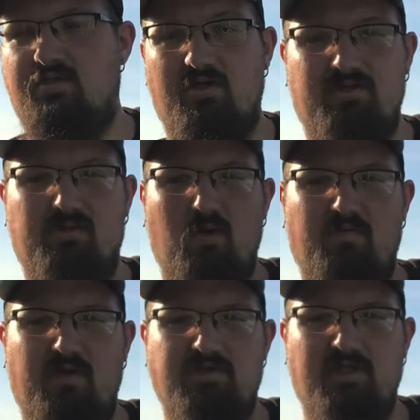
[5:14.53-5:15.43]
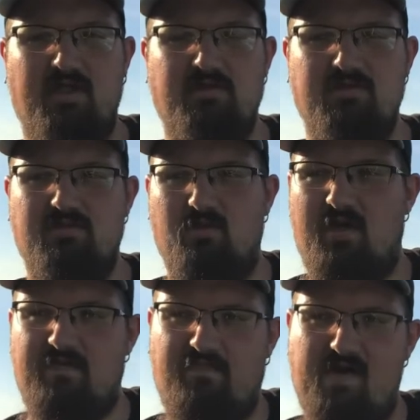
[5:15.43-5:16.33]
took two of our chicks. So we
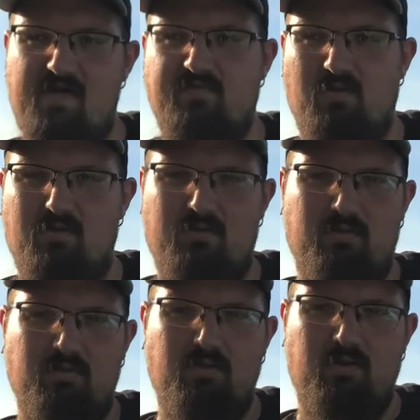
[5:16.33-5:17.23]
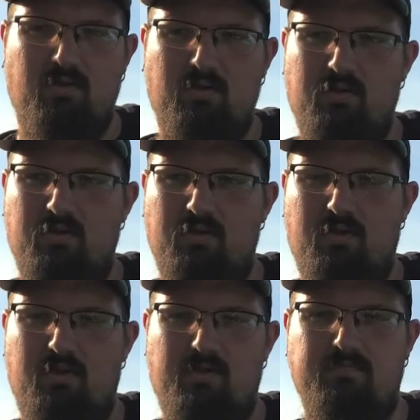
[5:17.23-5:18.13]
had five total.
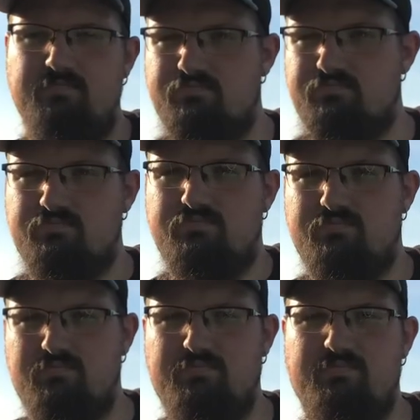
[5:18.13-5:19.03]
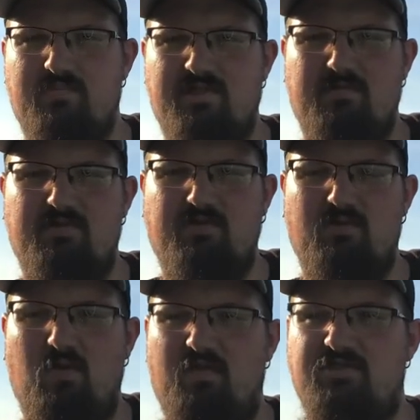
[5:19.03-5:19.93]
Something took
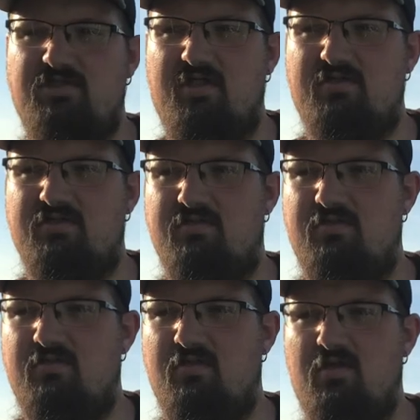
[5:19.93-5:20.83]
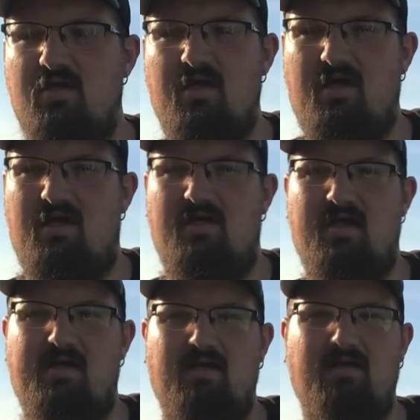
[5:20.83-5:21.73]
two of our chicks. And
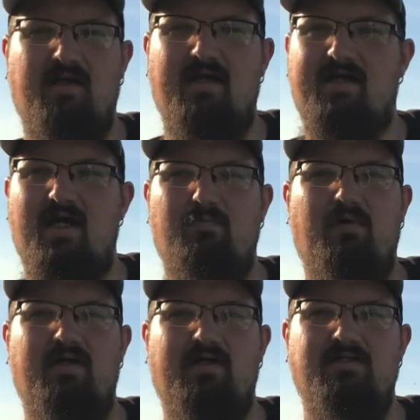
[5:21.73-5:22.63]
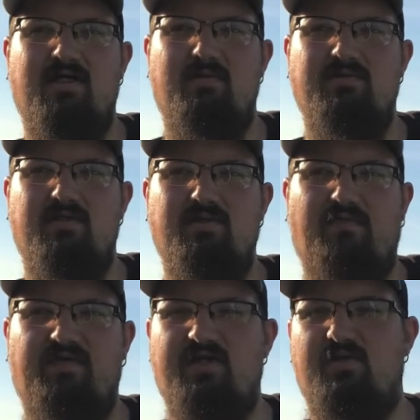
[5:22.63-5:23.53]
I got looking at it. I can't play. Like I said, it was a
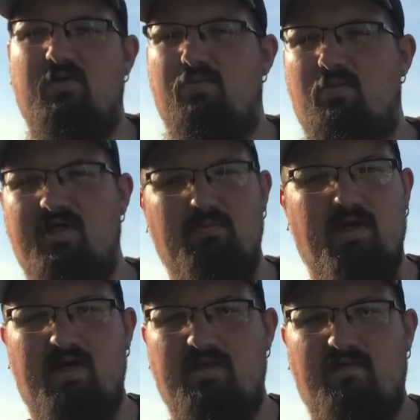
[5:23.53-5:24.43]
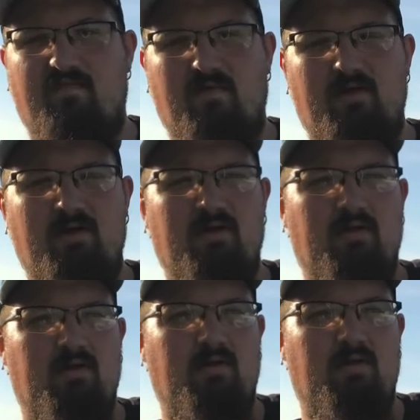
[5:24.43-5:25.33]
free coop. We didn't pay anything for it.
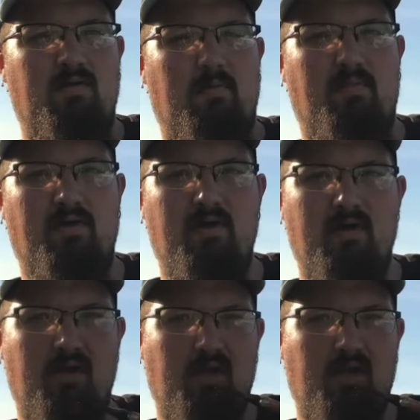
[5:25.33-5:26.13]
But